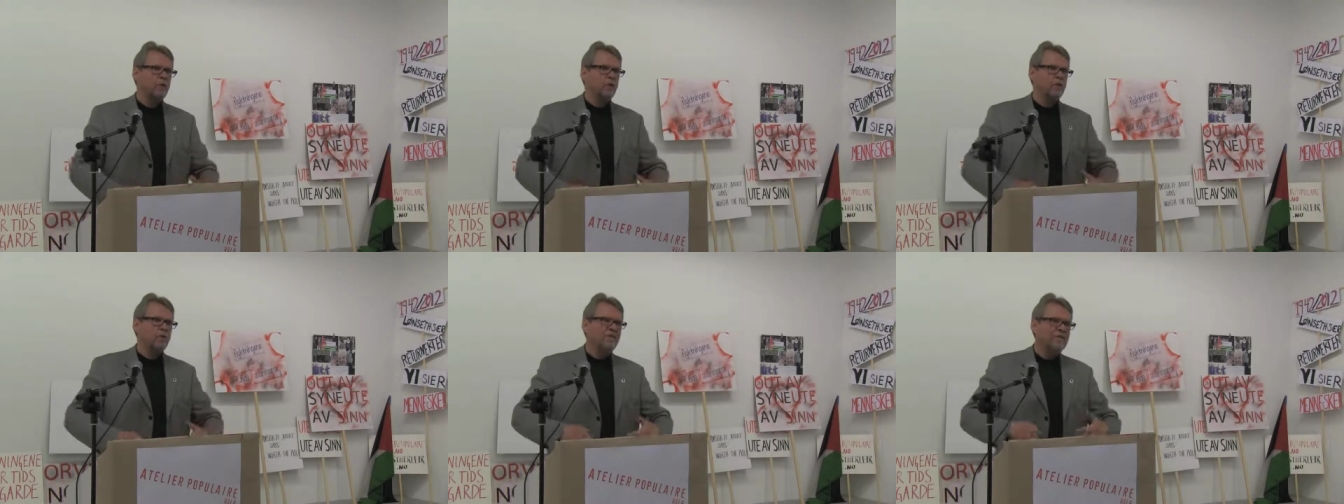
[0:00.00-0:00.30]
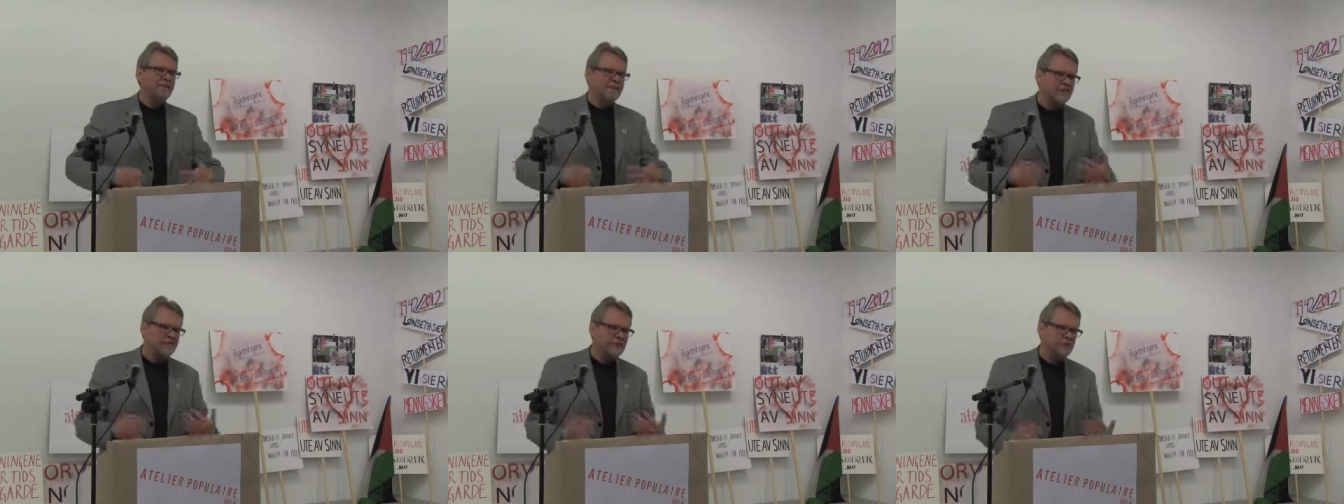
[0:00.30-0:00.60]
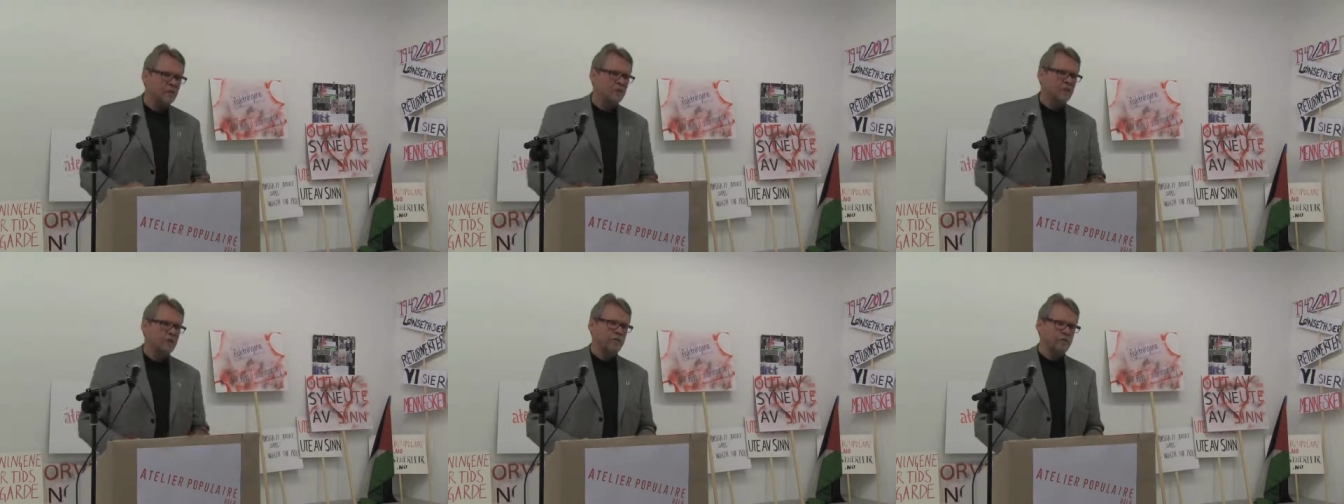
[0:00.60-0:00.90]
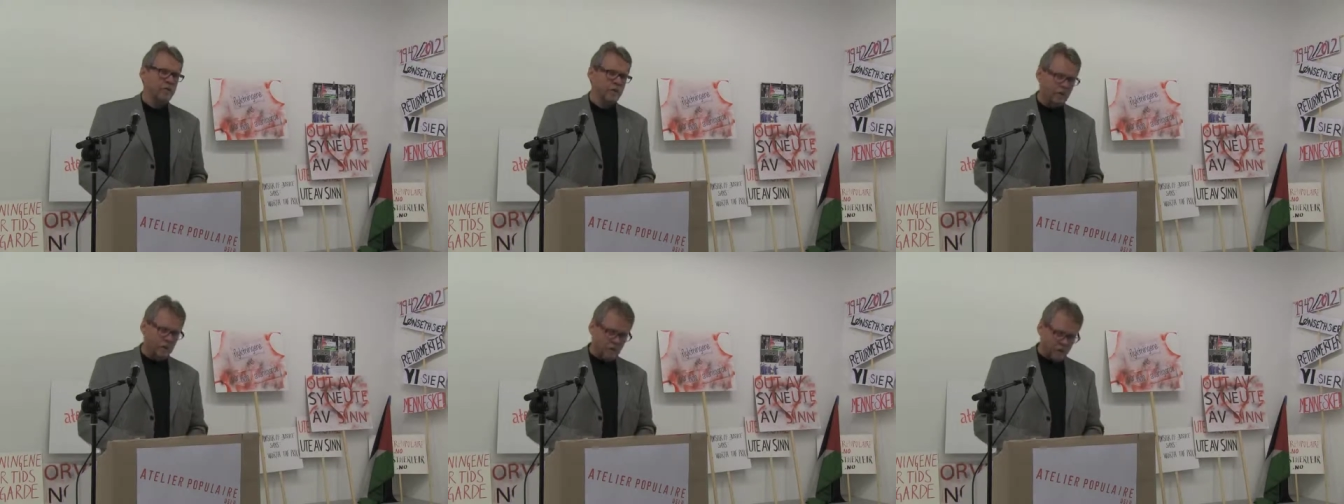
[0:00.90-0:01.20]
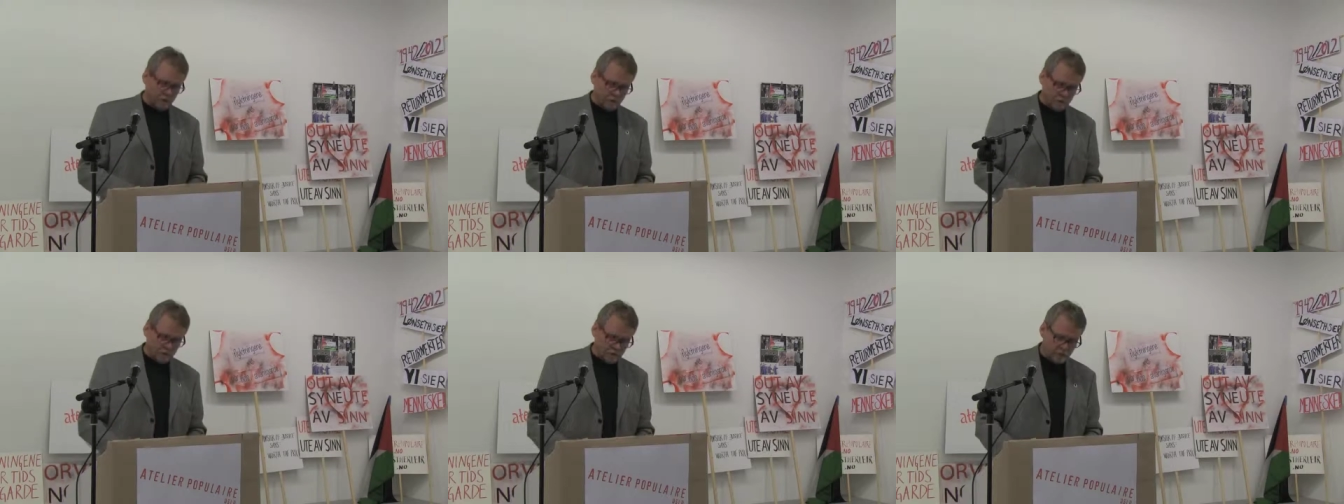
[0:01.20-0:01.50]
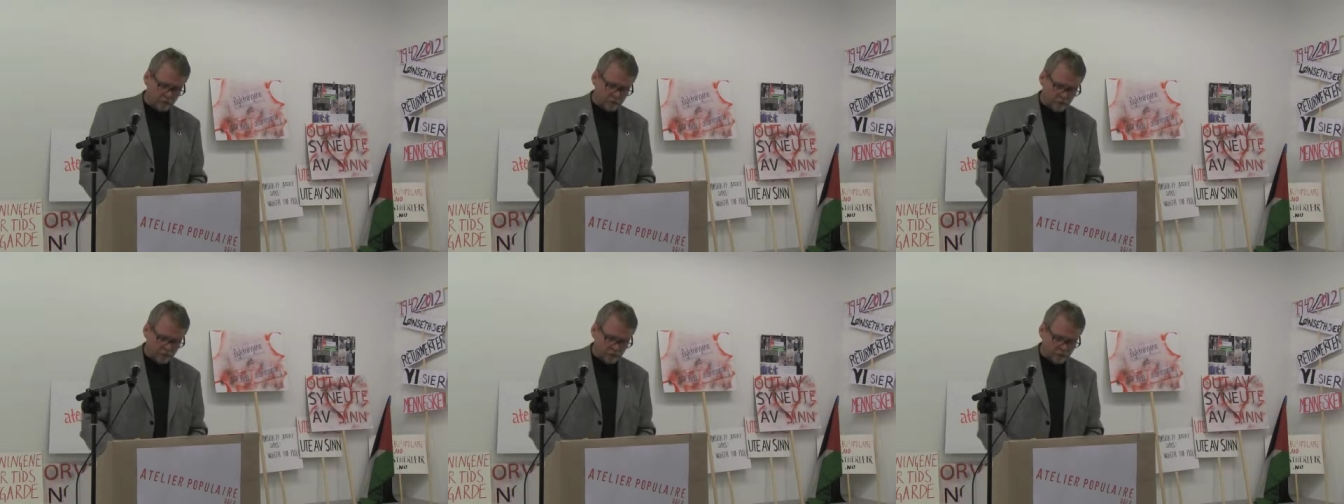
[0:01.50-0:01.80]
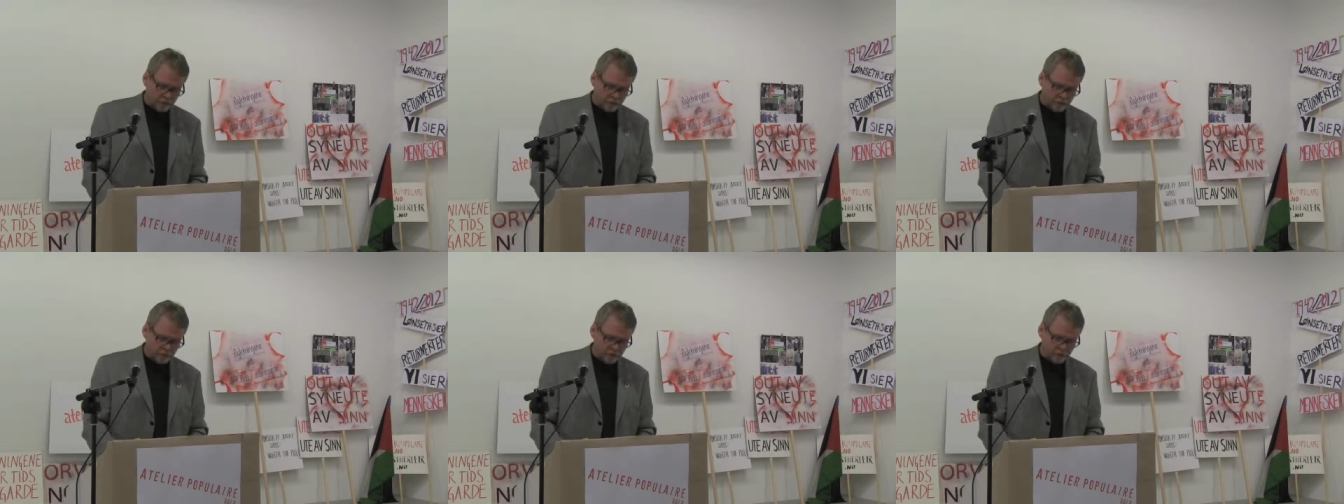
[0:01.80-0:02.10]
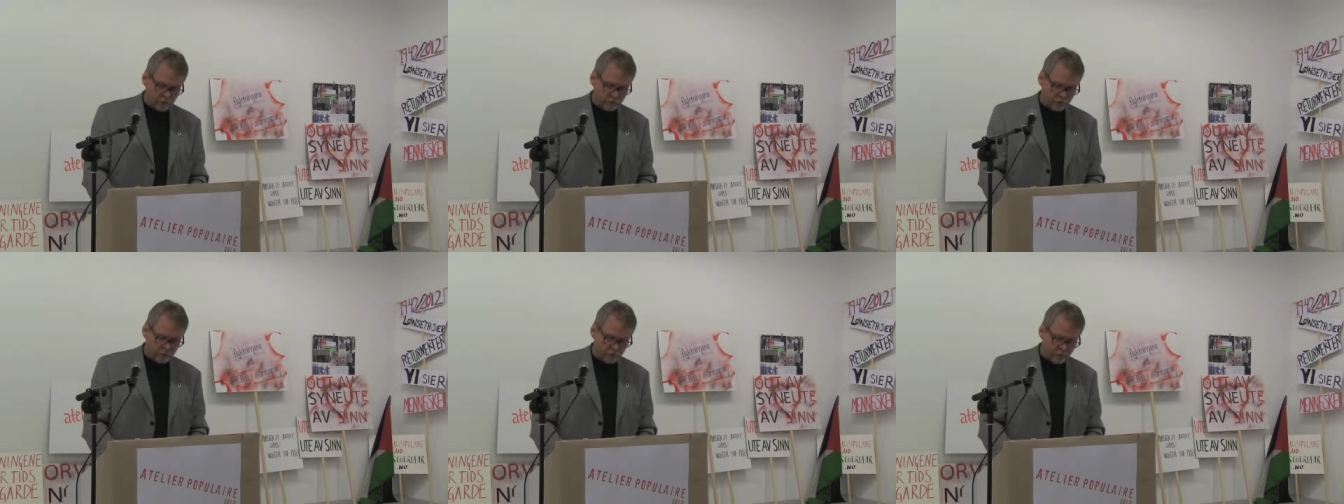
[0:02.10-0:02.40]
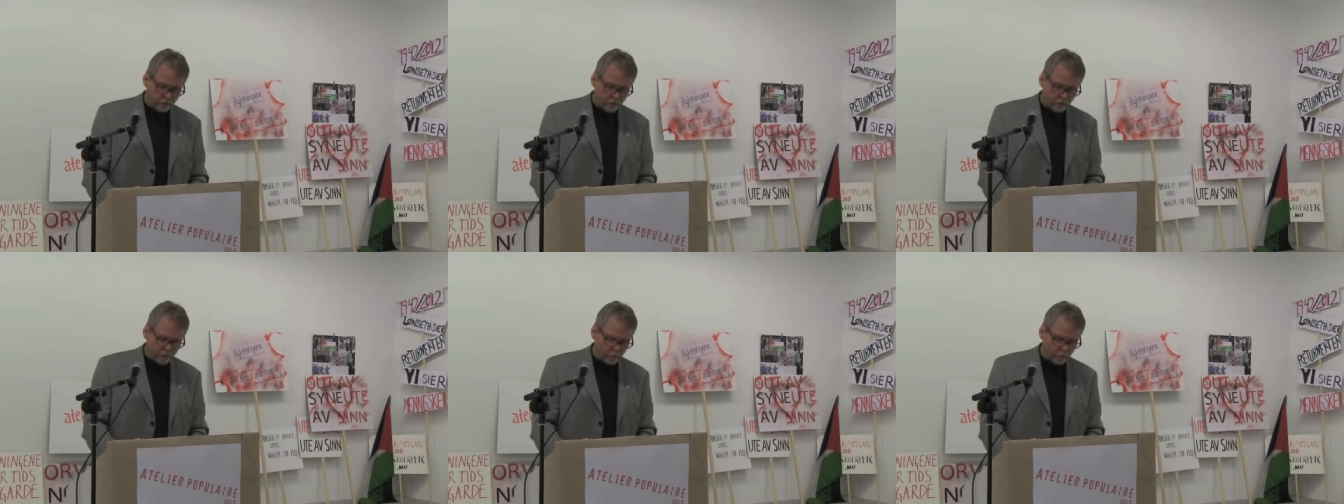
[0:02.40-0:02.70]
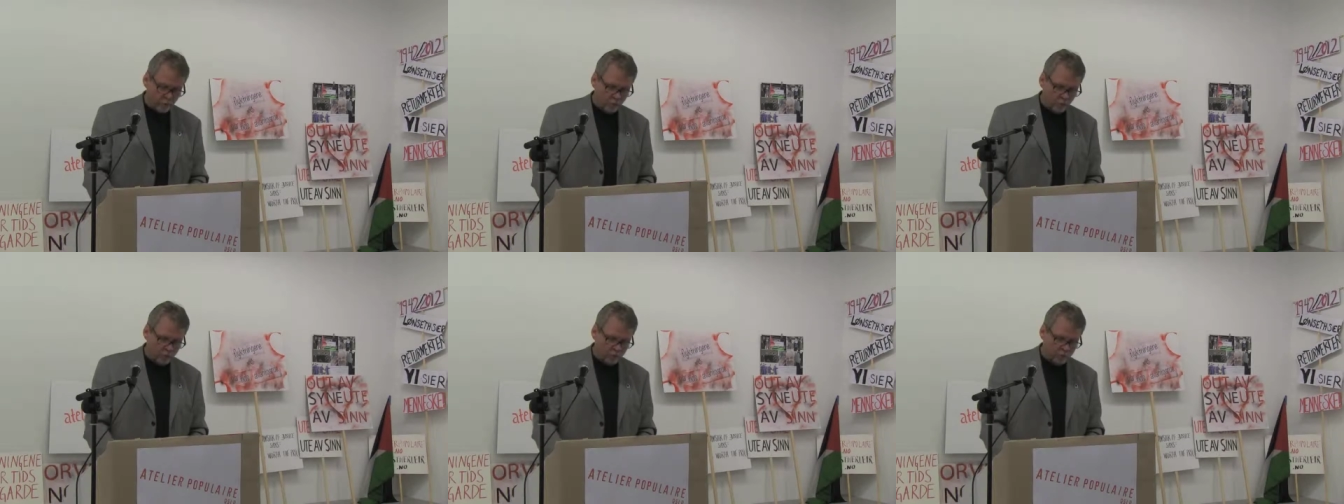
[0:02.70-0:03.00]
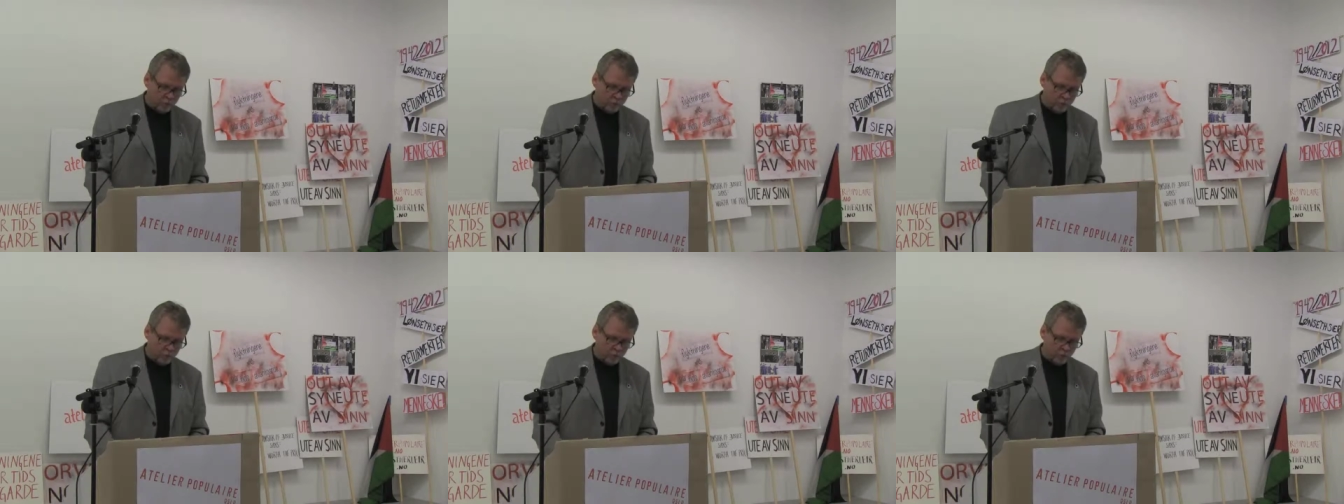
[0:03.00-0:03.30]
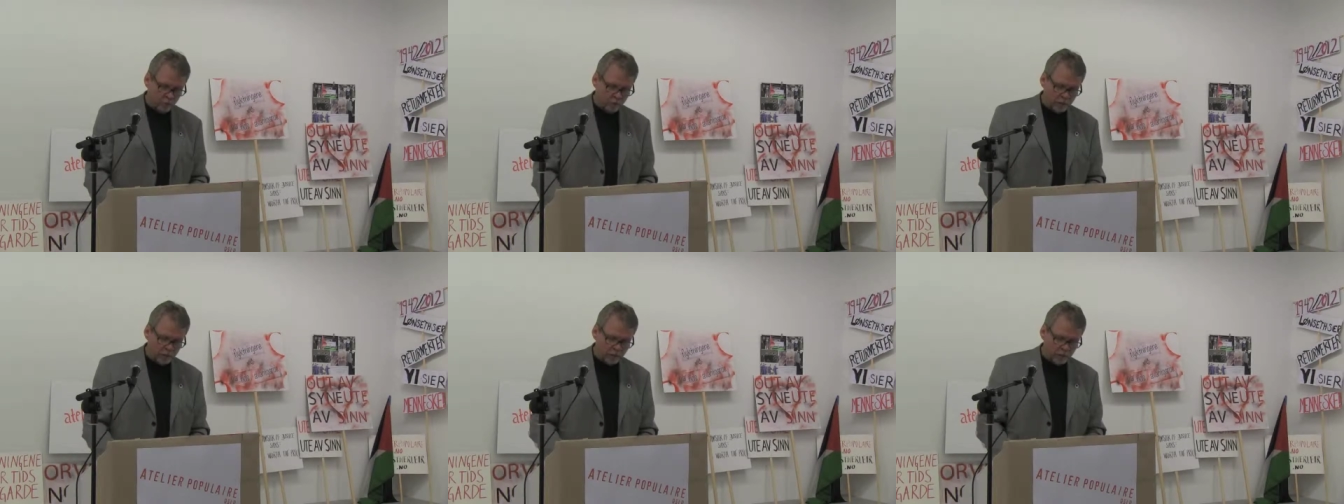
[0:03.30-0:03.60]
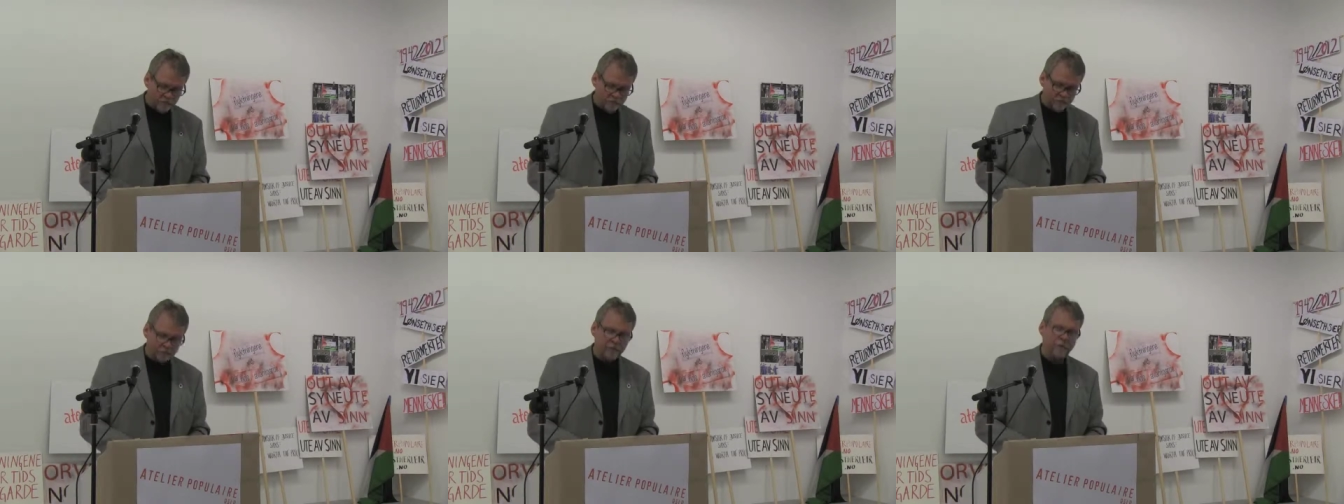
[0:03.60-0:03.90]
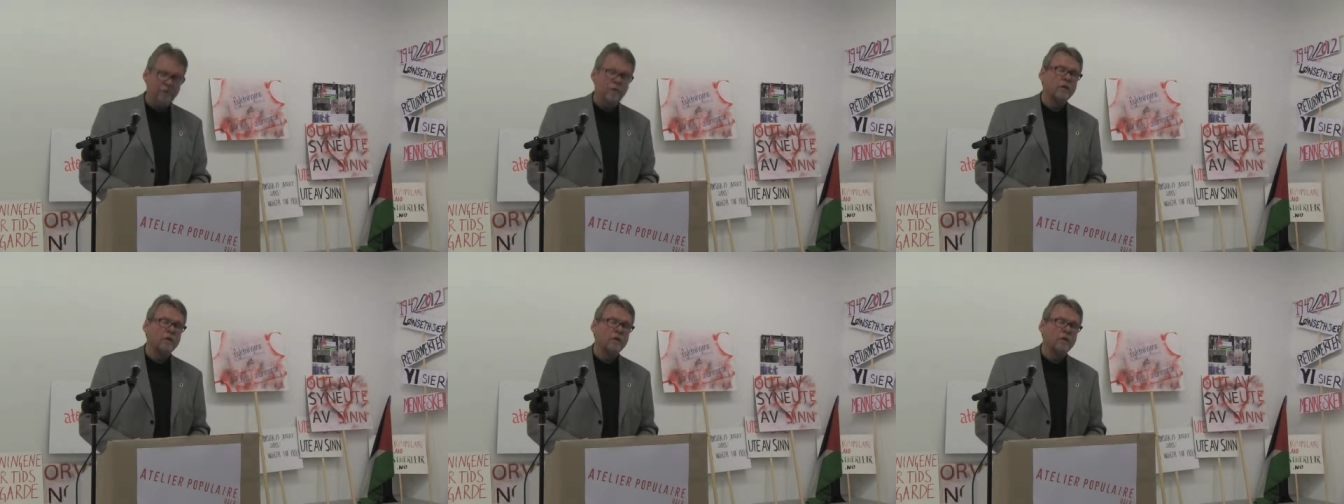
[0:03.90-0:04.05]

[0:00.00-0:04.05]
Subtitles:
you need to find other solutions, the more people will have